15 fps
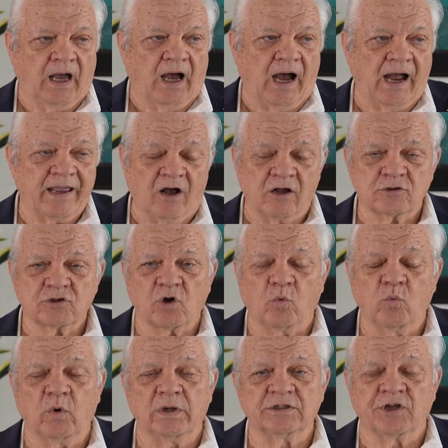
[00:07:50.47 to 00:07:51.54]
I also
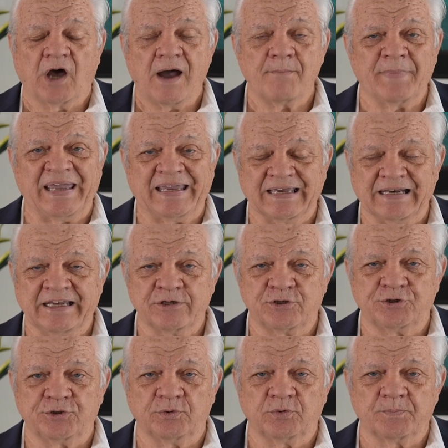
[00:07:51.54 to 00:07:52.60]
will not make an
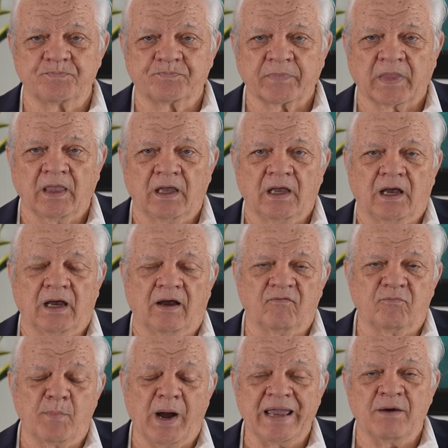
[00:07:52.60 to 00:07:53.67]
issue
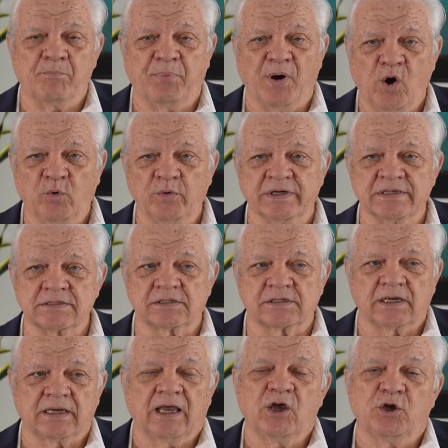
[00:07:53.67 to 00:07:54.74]
of my opponent's
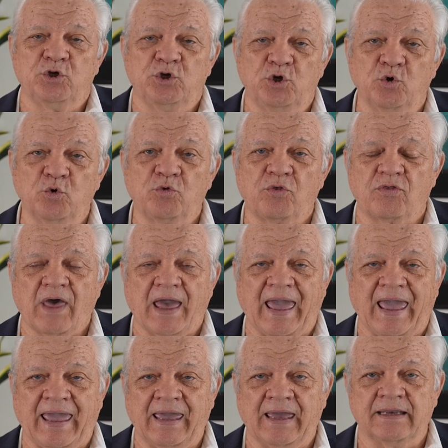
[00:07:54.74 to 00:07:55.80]
youth
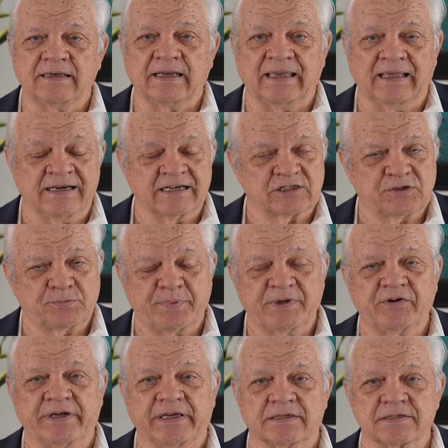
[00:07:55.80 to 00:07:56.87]
and
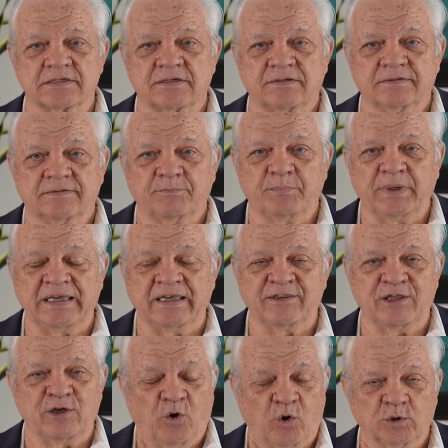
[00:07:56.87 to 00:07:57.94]
inexperience, being
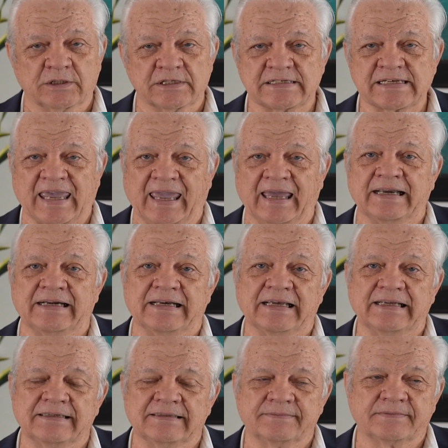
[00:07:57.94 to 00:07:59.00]
the oldest
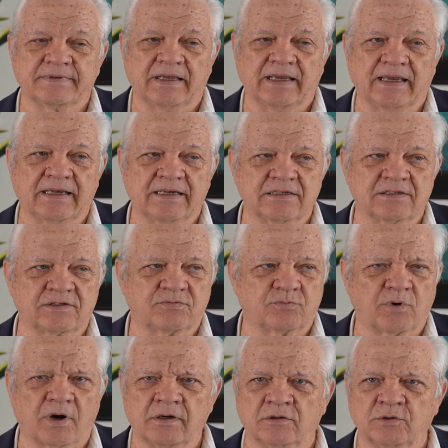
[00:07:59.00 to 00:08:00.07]
candidate, as
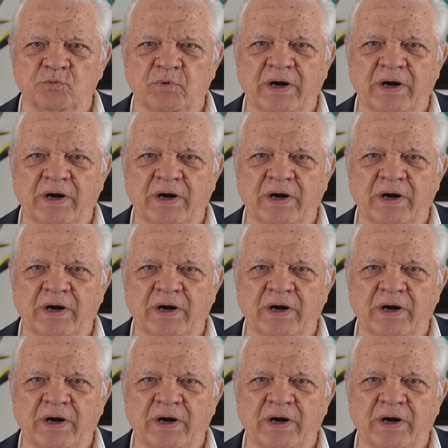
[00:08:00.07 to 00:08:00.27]
Ronald